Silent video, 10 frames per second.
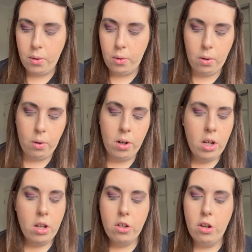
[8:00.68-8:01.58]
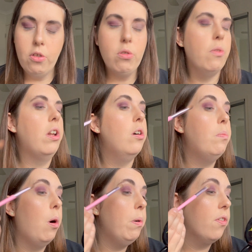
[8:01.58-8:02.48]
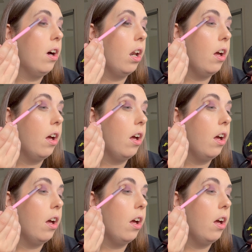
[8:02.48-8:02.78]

or neutral with a little pop of colour.